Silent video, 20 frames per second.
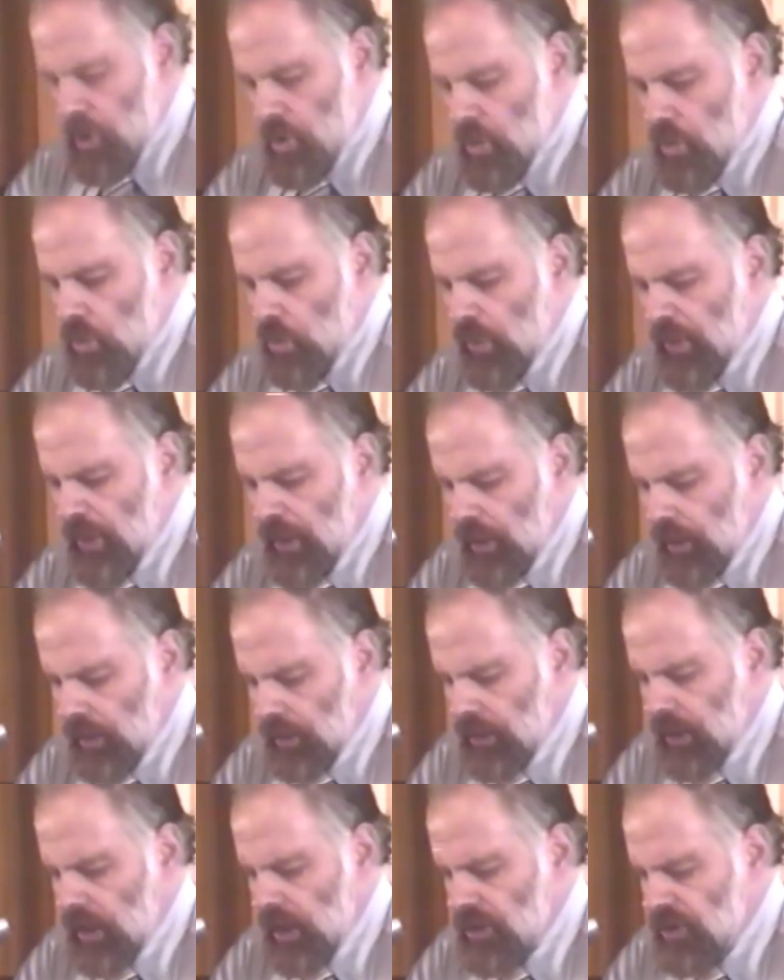We
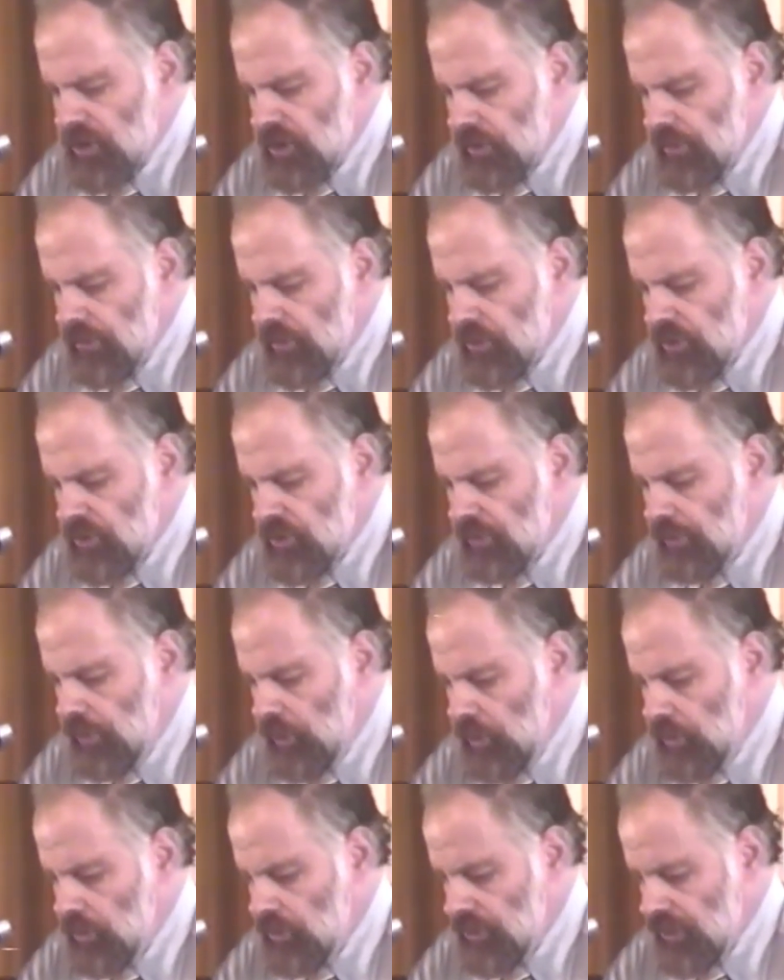are accustomed to
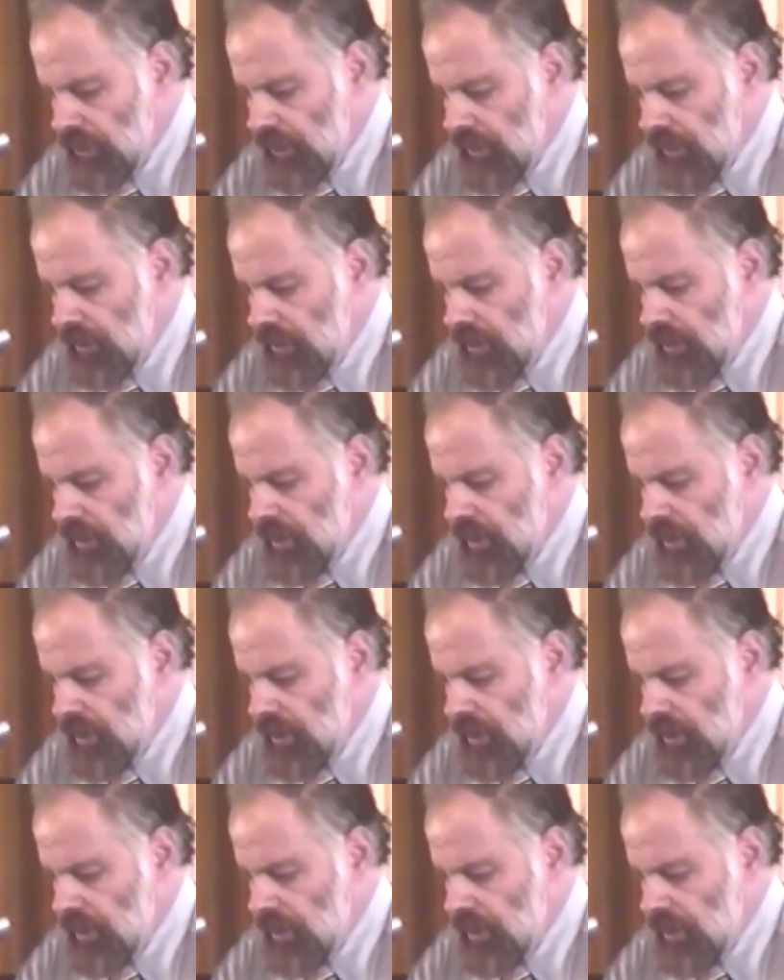supposing